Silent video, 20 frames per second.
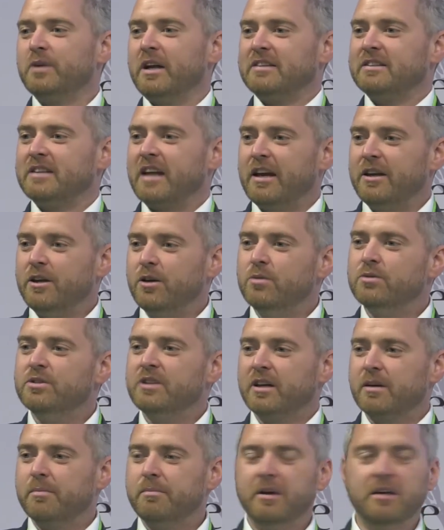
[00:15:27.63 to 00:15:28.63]
SKUs,
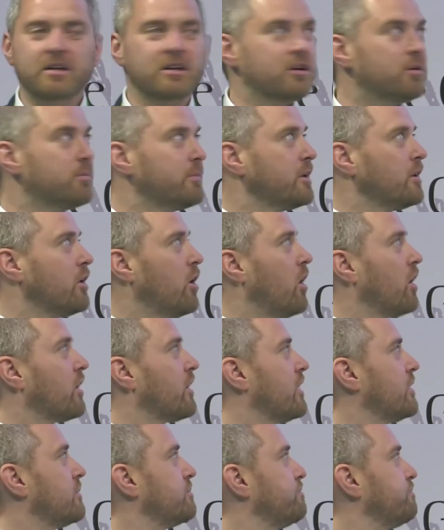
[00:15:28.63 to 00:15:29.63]
it can be a little bit
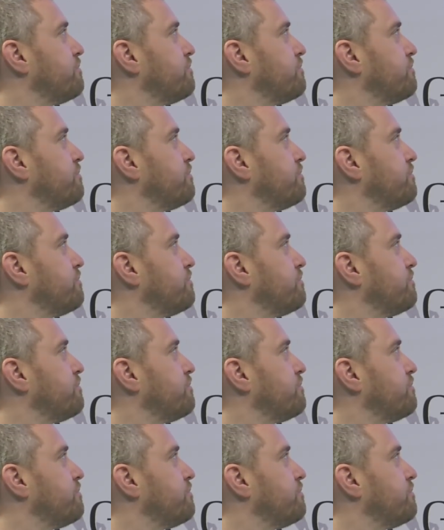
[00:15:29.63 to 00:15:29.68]
longer.